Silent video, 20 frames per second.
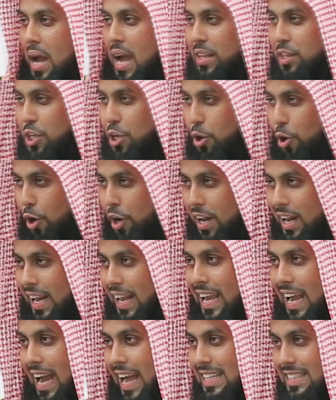And the
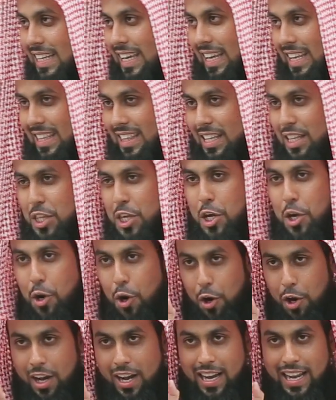only hadith, the
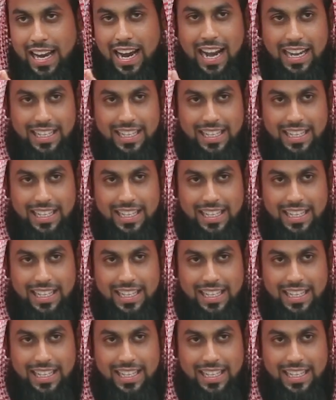only